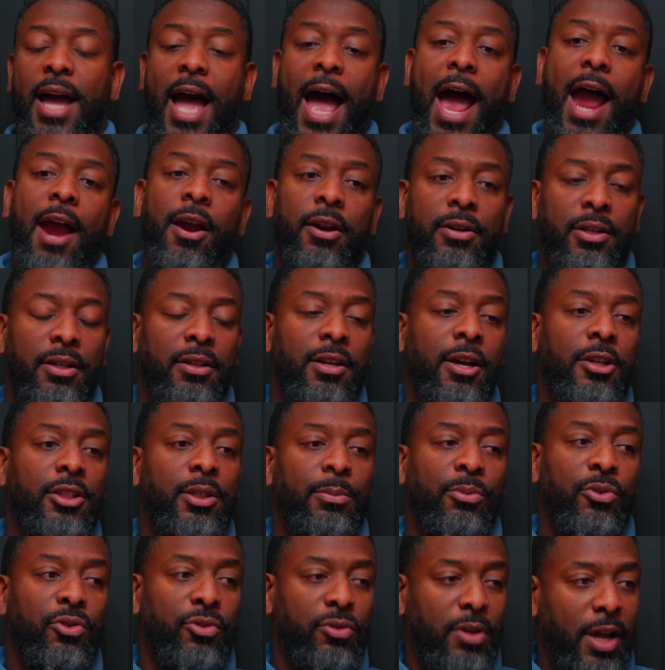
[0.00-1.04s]
a higher
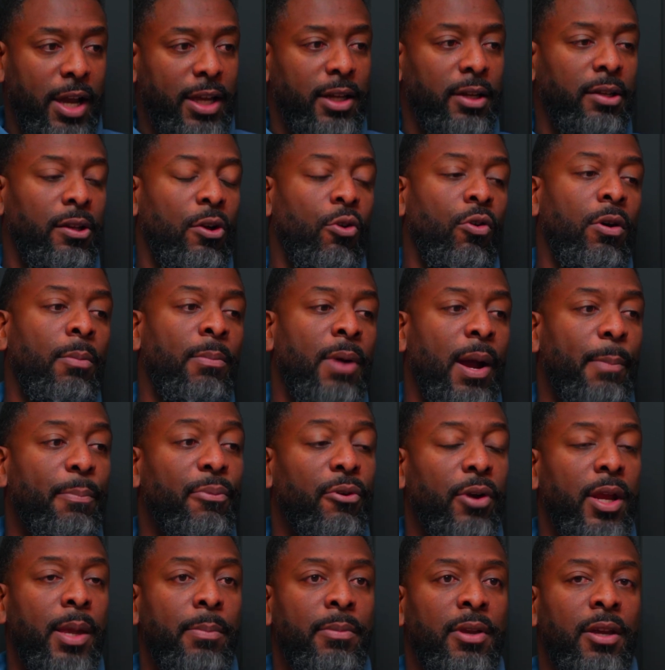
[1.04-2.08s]
deductible so I could lower my
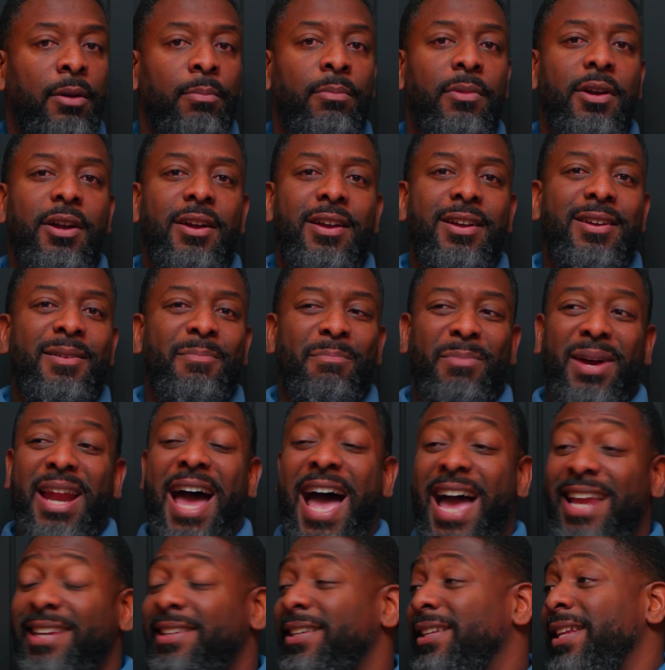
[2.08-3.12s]
premium. But
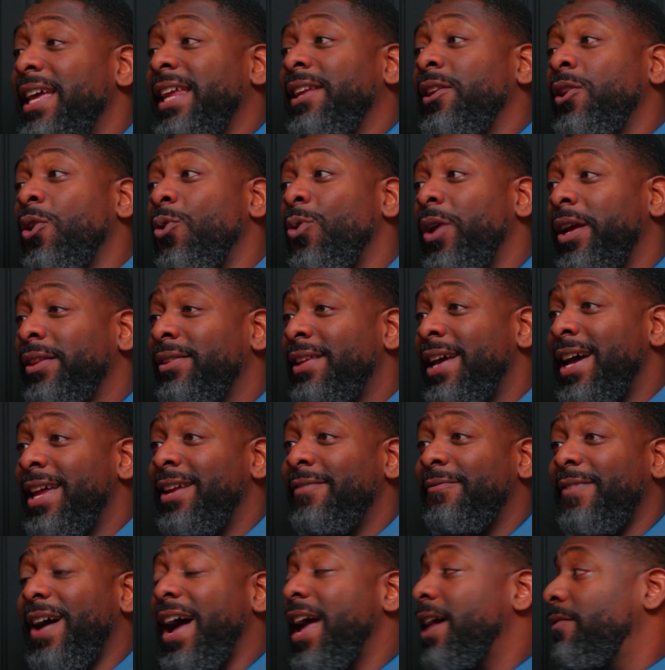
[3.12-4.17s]
I did it knowing that
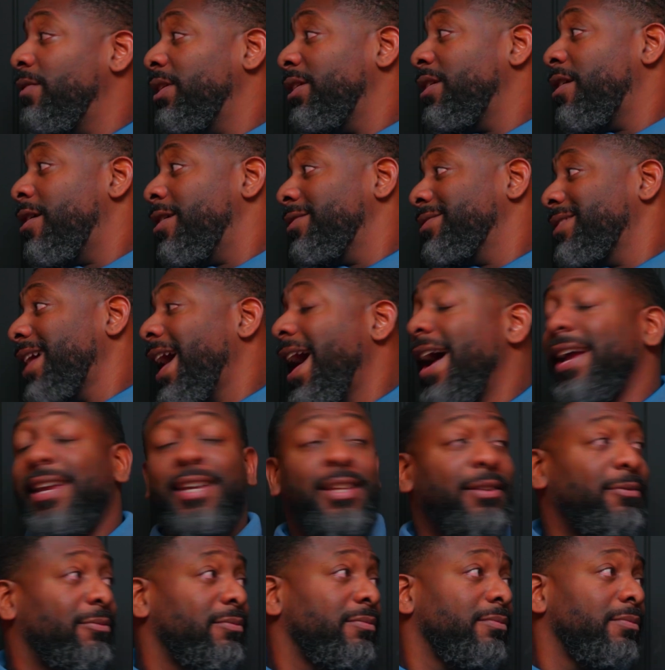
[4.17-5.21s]
if I have a loss, I
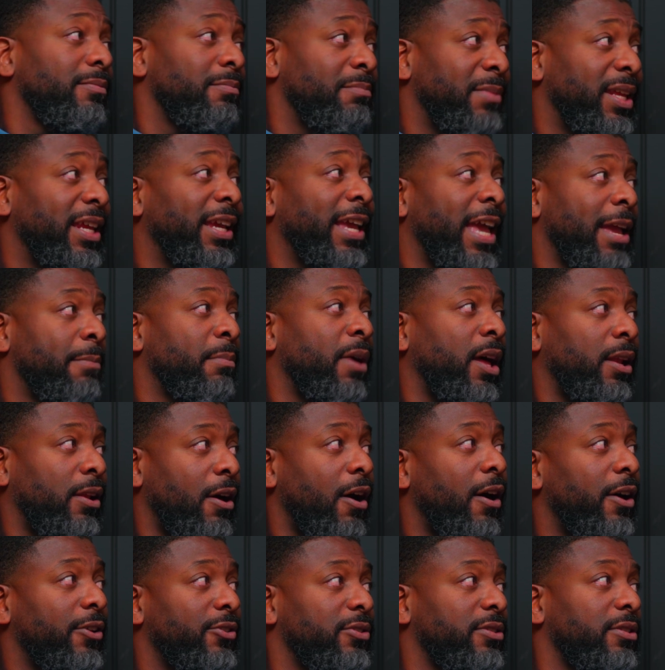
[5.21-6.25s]
can mitigate my
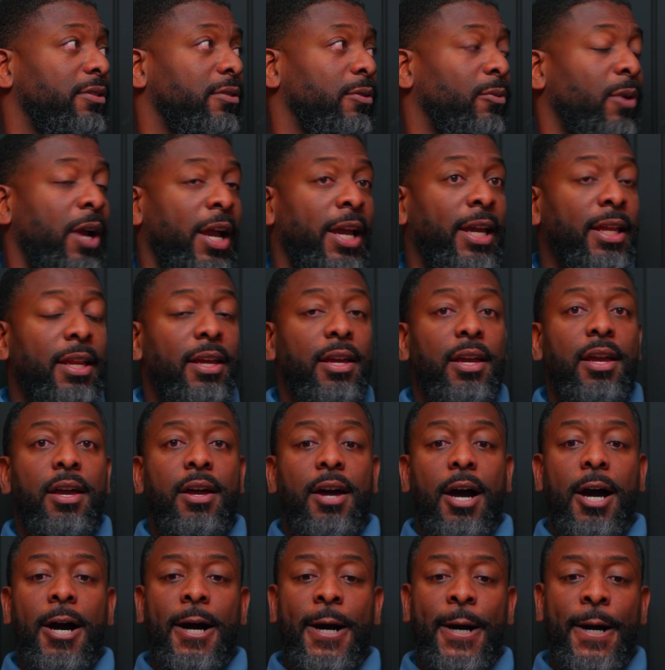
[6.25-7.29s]
loss, right?
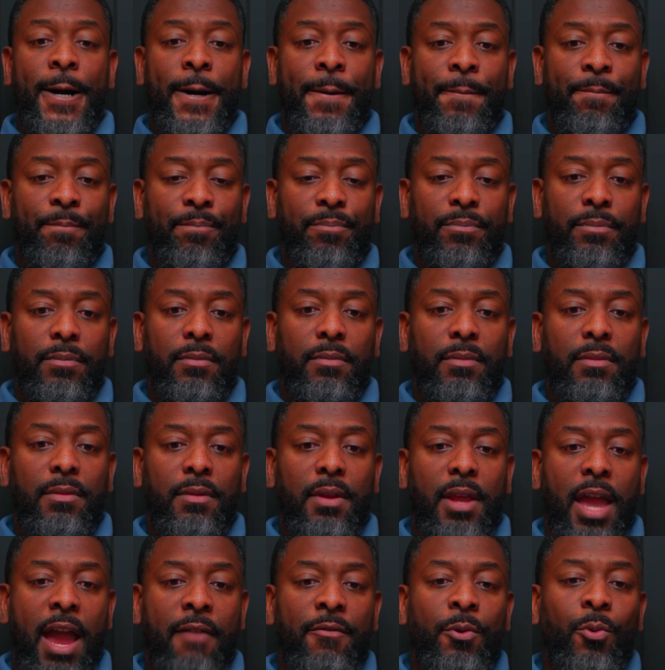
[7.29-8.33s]

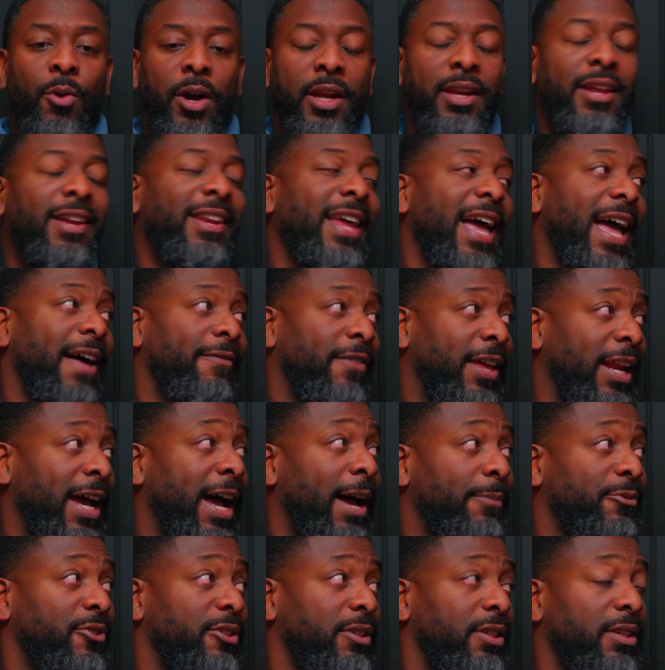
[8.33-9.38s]
Everyone doesn't have that
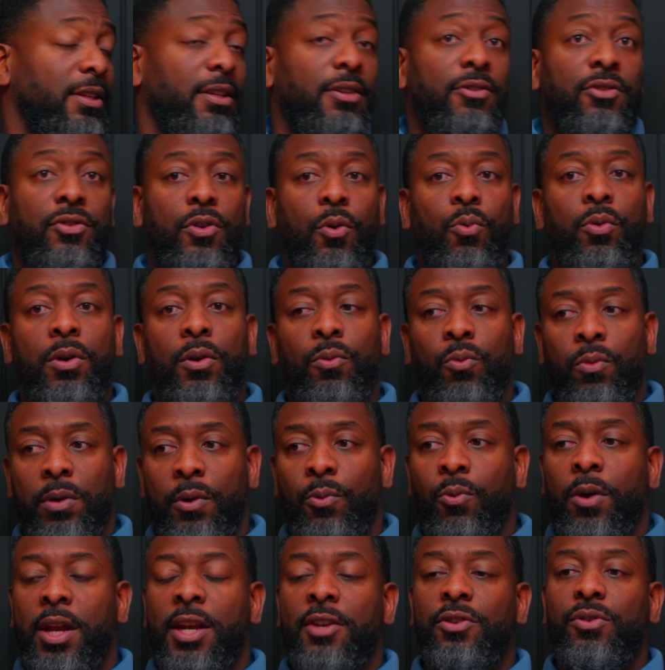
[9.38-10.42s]
option. So we
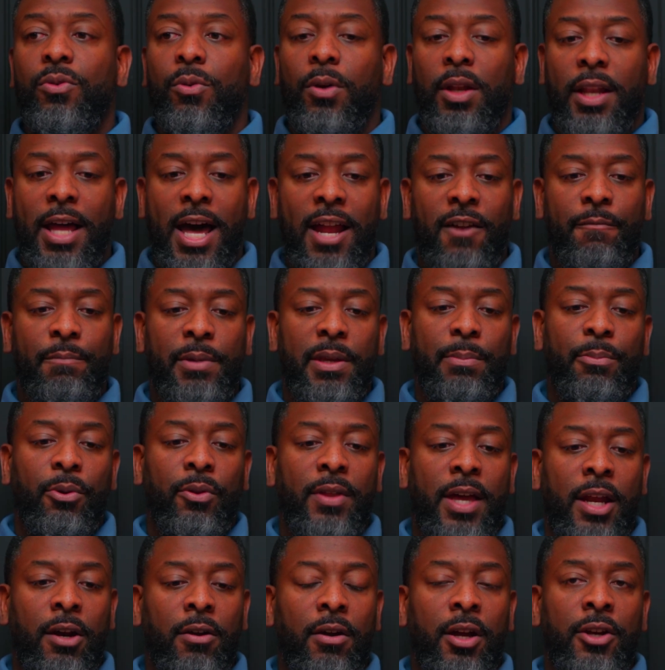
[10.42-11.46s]
run into a lot of people
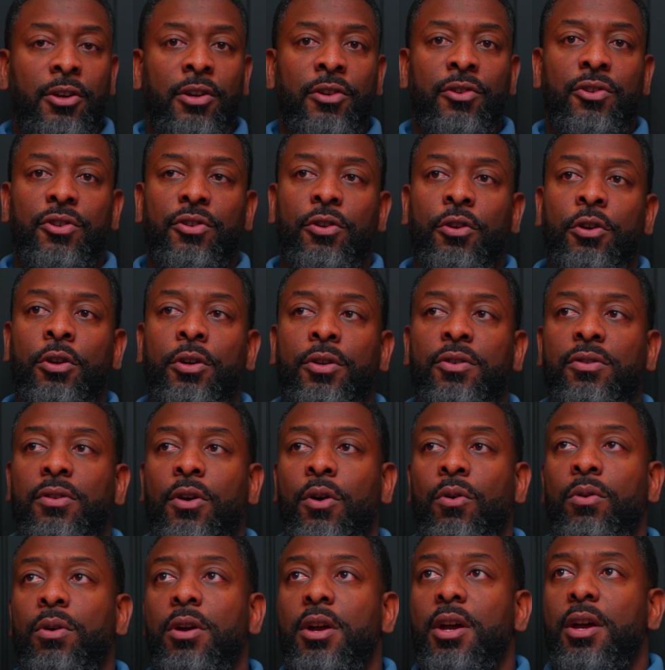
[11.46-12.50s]
that are underinsured.
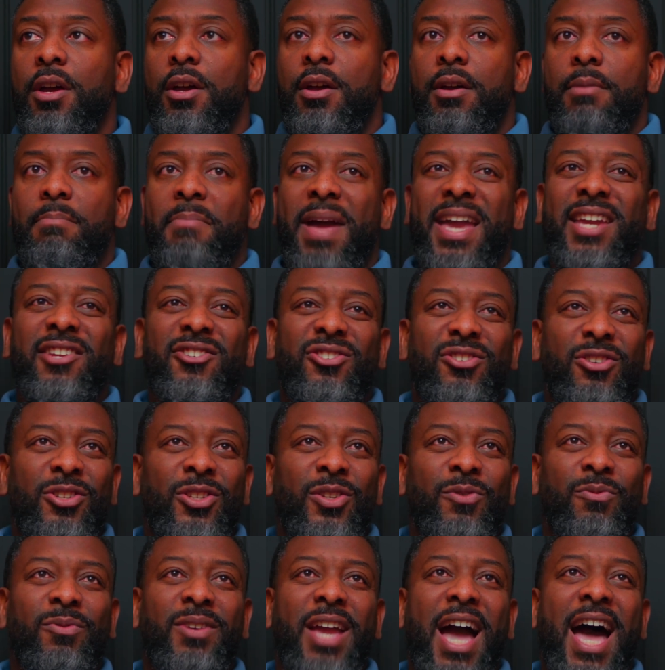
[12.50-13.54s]
So making sure
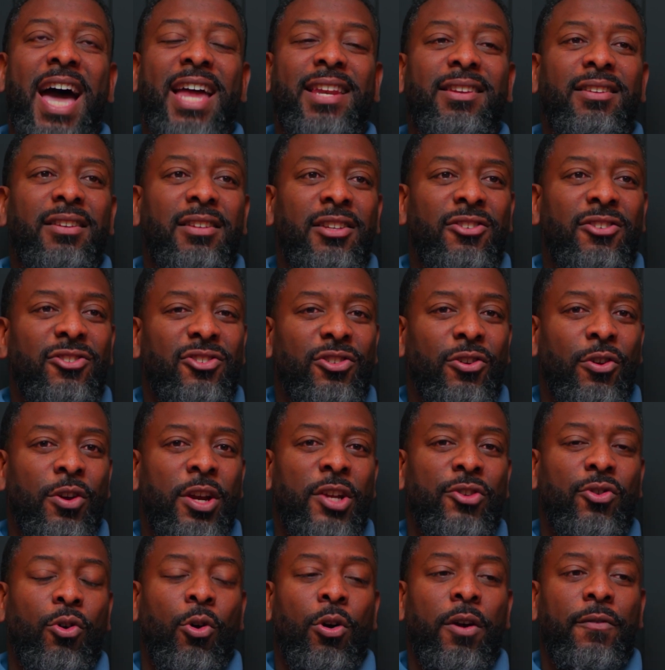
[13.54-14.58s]
you've got
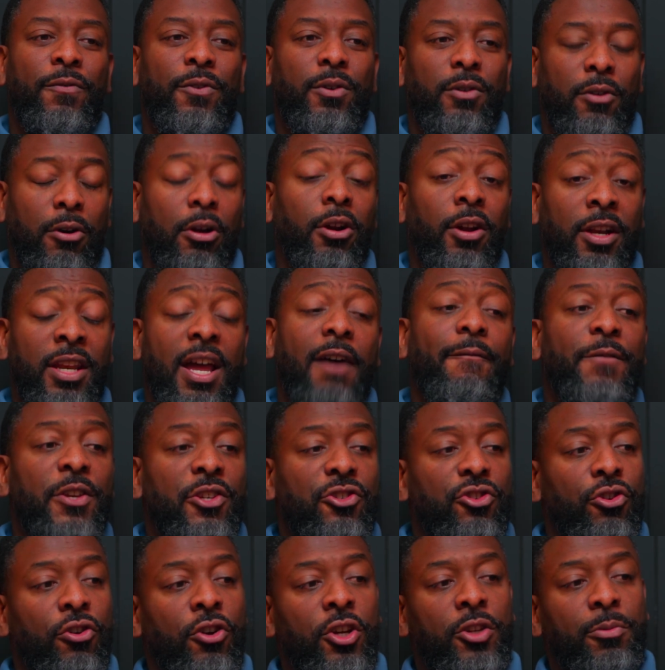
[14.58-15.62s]
insurance or enough
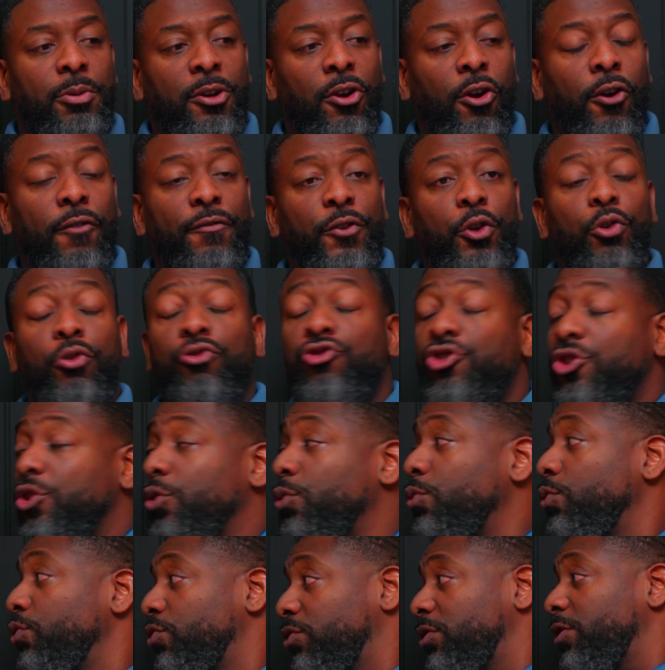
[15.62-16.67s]
insurance, or if you
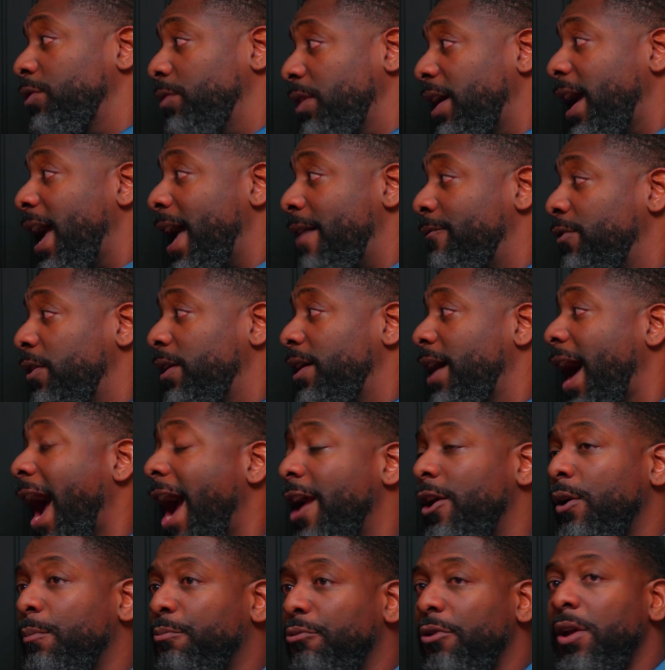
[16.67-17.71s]
choose to have a
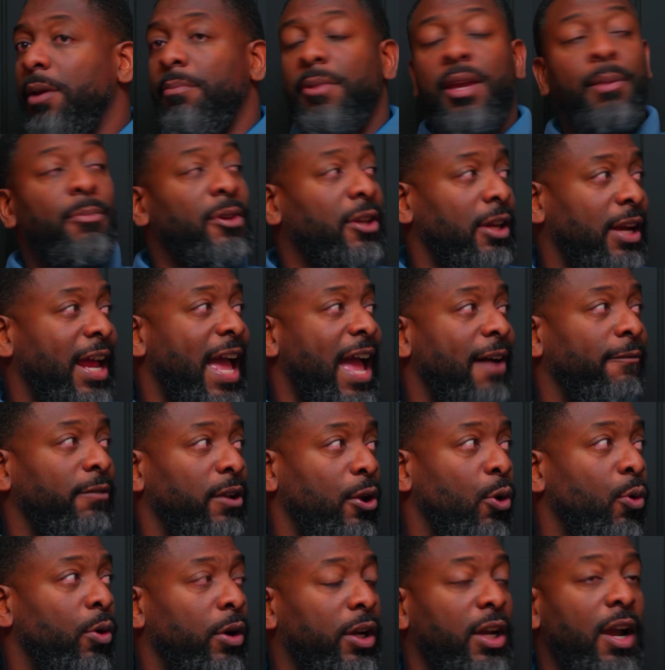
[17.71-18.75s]
higher premium, you're going to have
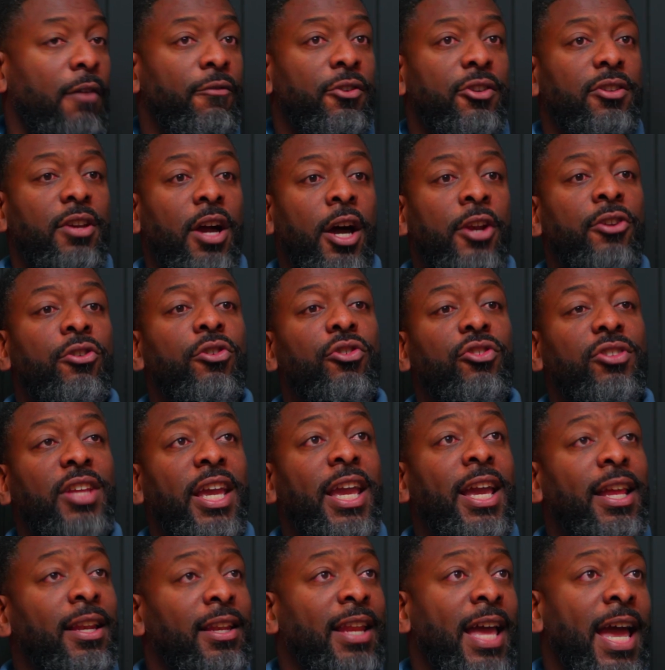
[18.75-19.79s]
lower coverage,
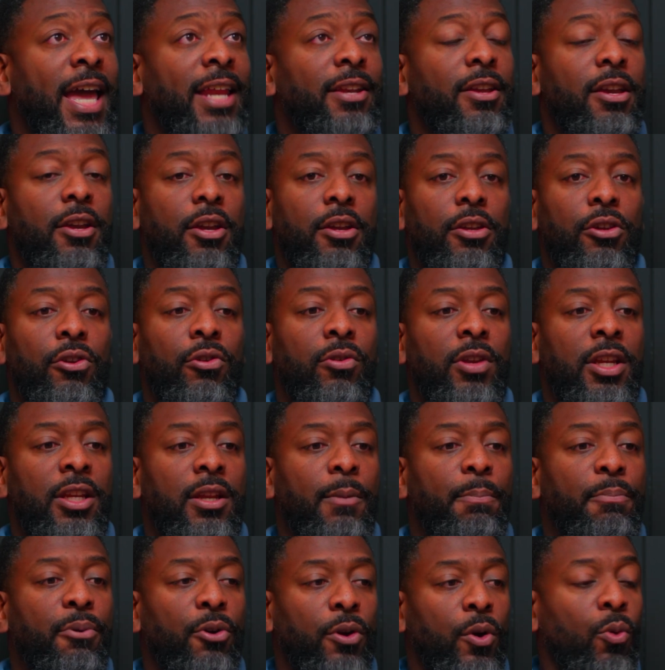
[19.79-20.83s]
understand that you need
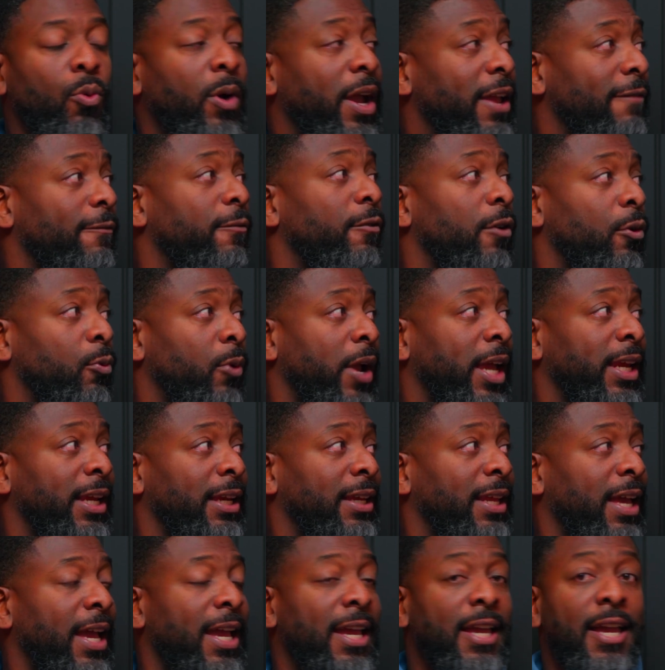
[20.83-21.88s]
to put away for a rainy
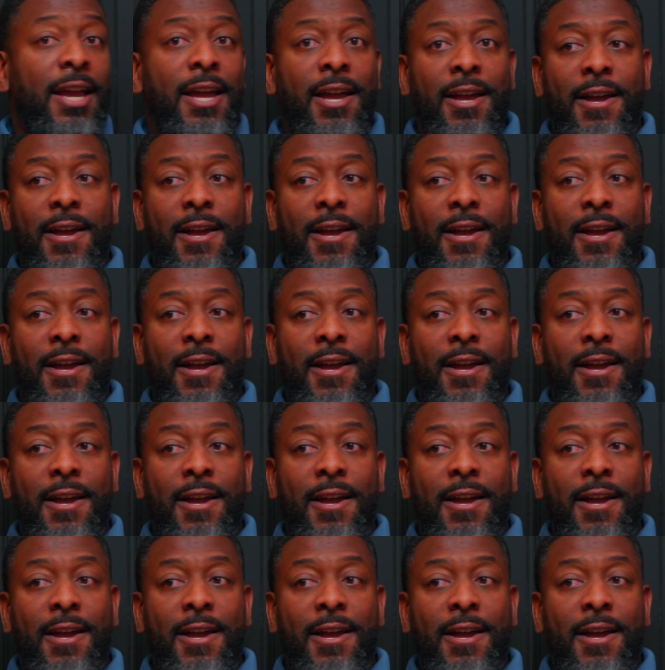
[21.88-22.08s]
day.